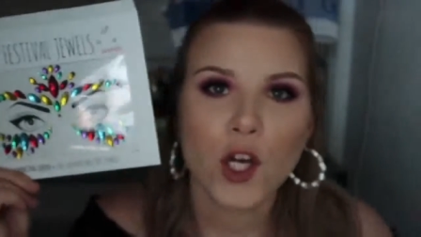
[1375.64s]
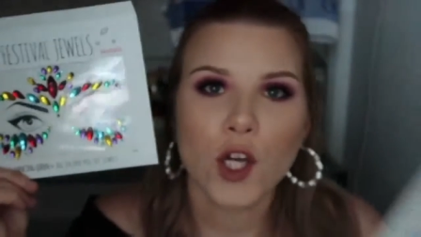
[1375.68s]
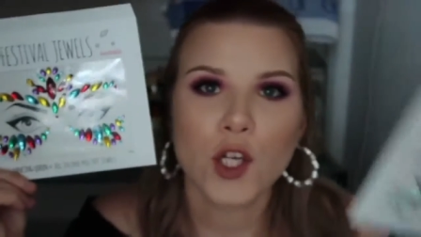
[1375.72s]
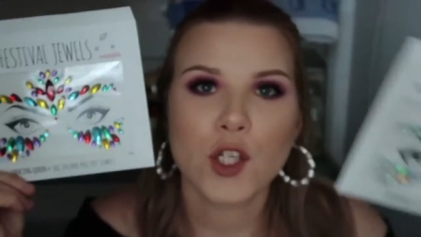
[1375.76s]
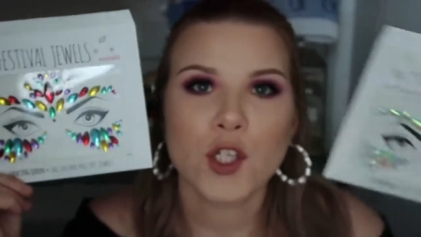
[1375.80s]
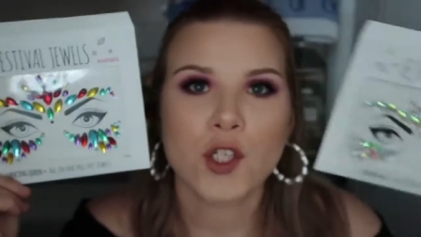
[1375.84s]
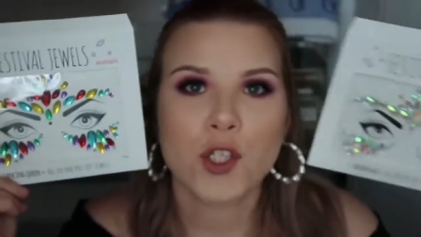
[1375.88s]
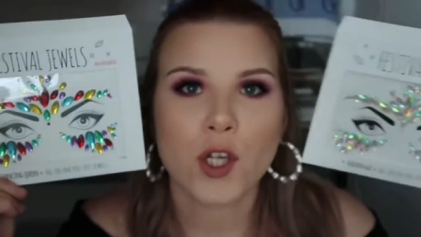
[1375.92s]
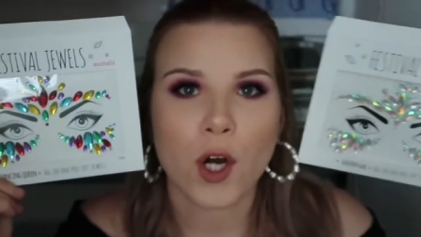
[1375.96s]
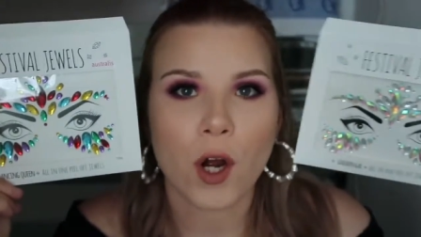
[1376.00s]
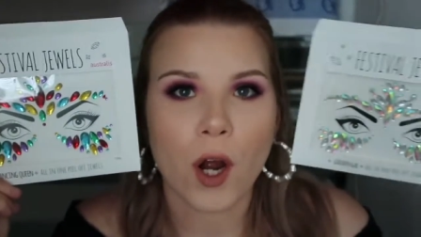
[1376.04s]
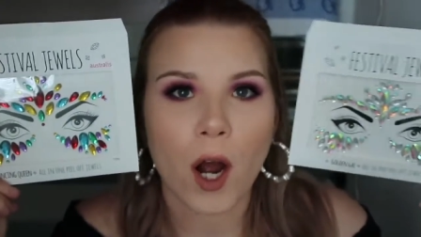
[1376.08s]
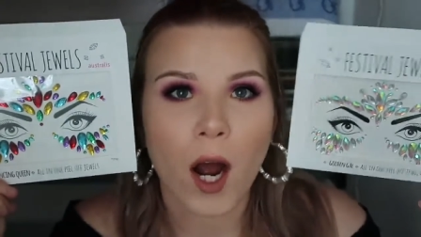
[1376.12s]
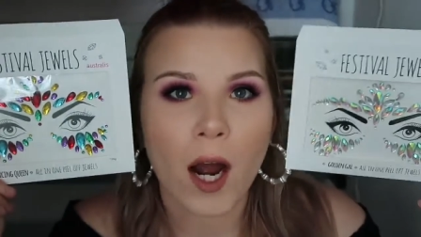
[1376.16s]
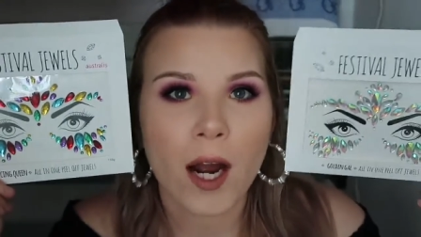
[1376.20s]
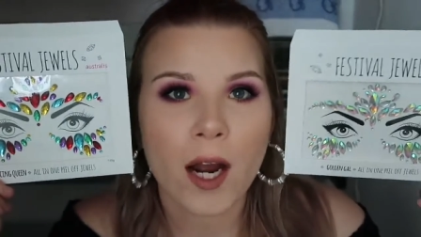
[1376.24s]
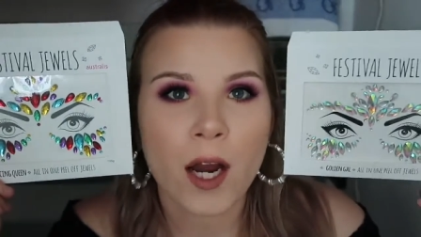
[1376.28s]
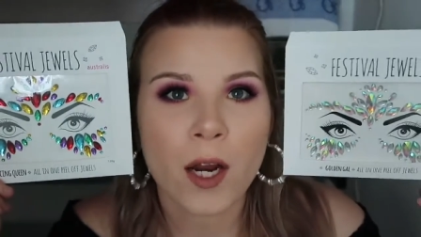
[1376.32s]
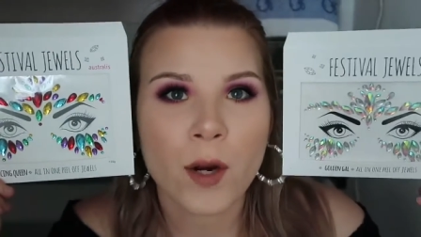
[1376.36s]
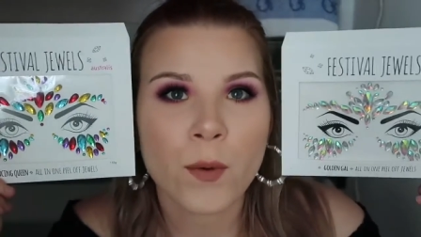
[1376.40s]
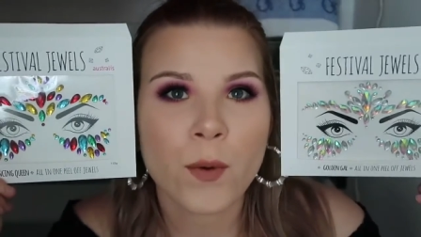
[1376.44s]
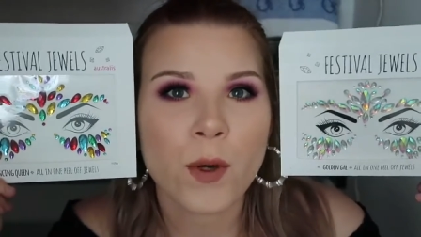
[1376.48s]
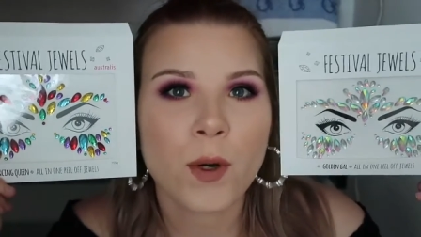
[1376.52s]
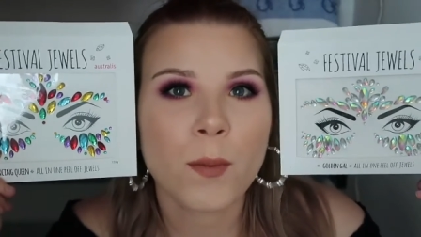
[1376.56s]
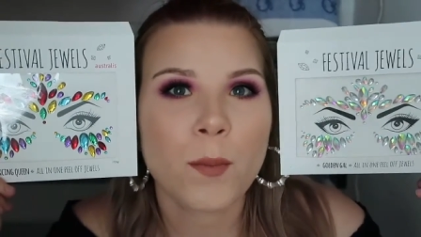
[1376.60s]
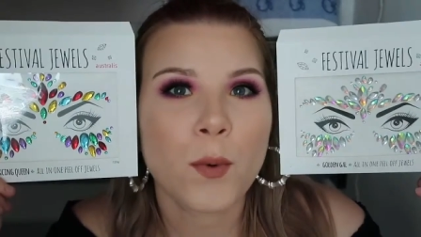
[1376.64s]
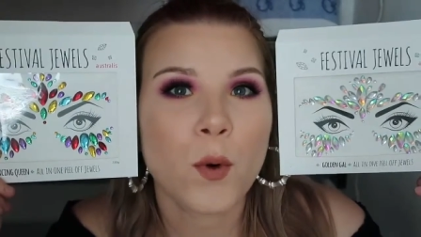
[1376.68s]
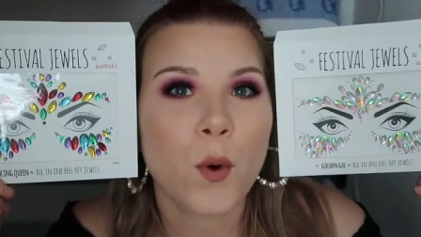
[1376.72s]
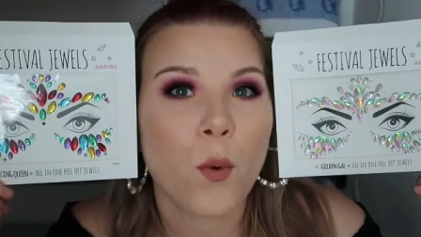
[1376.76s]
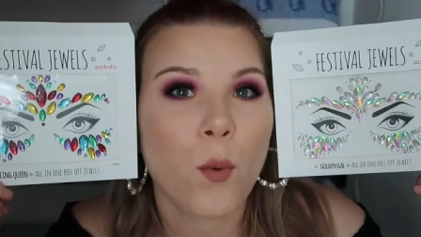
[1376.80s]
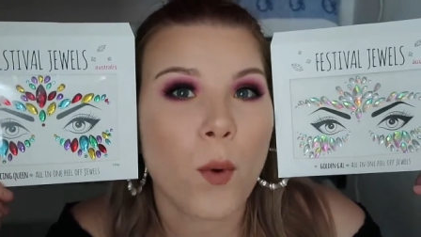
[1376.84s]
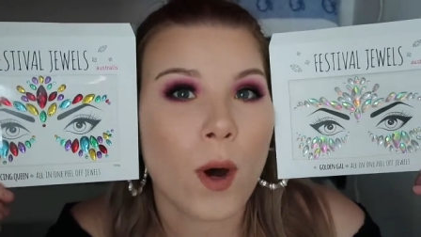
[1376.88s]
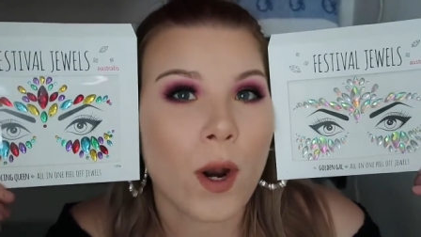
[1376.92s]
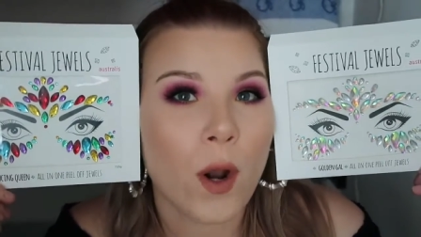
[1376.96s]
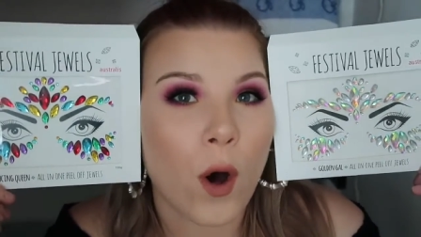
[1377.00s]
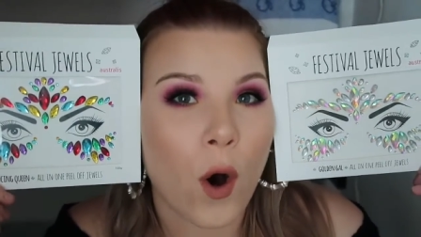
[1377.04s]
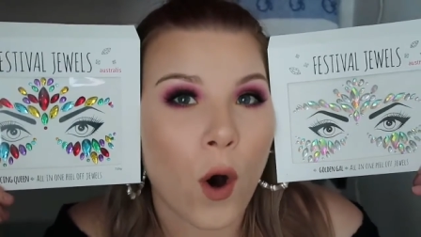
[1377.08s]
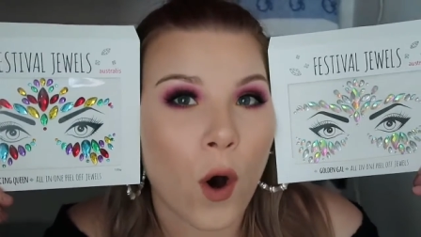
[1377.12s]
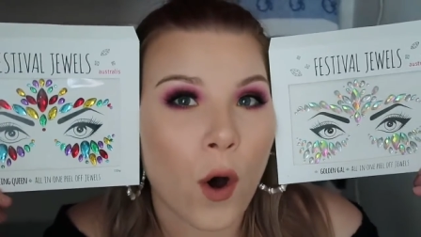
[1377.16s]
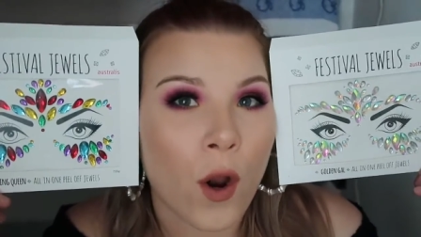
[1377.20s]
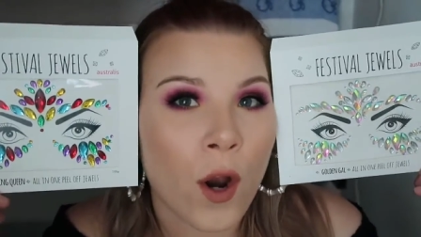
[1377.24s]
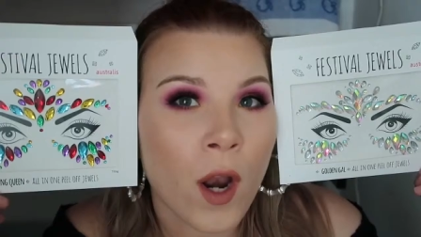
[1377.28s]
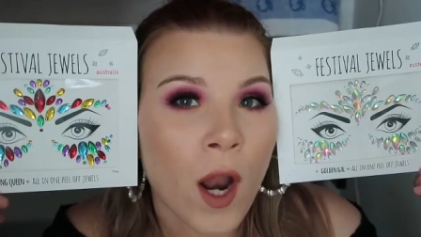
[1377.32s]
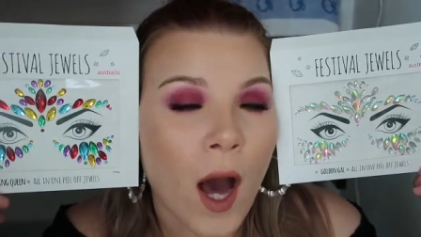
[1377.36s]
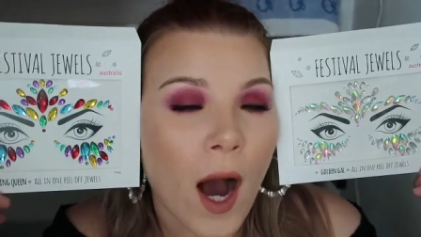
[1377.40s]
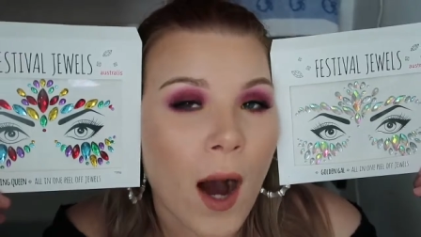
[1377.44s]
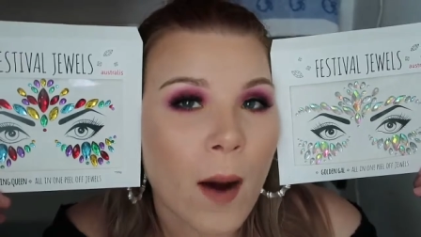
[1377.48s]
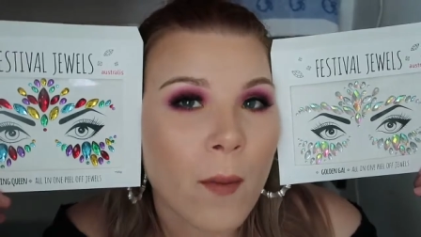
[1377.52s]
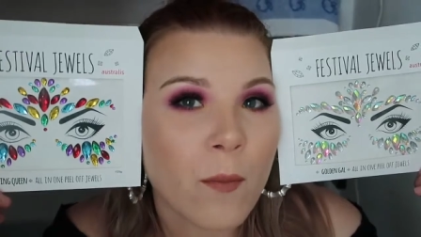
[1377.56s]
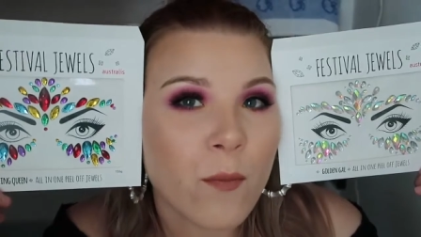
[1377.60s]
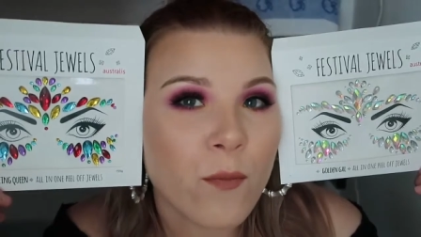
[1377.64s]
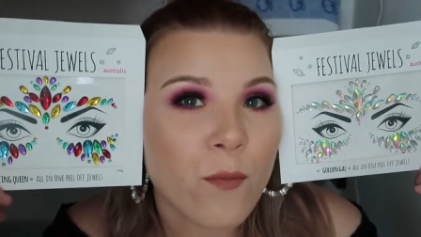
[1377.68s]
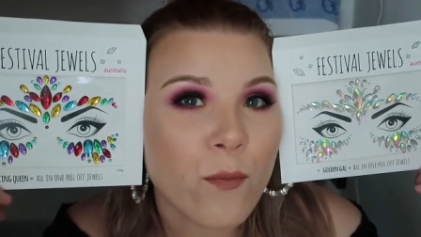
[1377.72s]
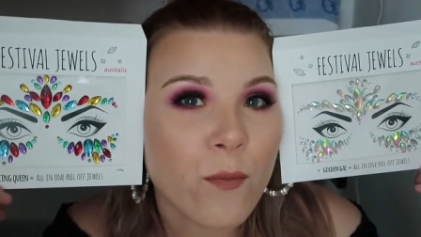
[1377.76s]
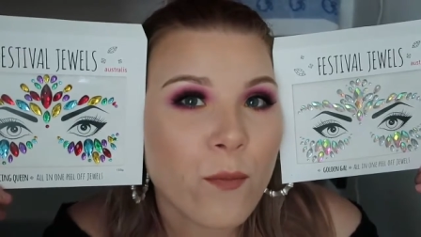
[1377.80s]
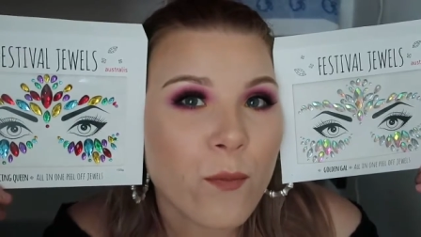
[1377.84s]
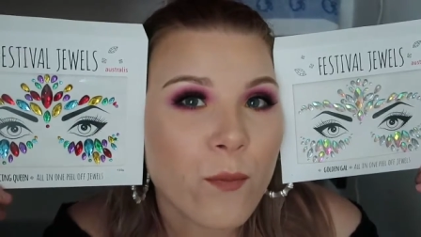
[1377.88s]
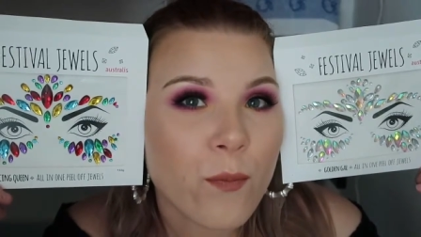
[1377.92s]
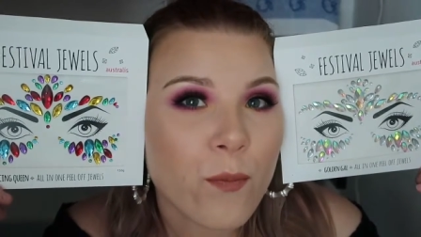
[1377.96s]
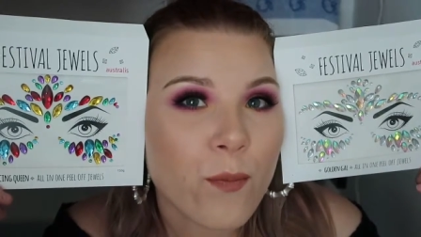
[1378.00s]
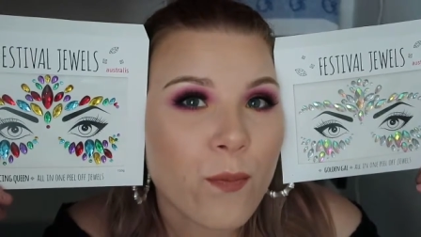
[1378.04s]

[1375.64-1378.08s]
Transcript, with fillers: so I kind of want to put one on I'm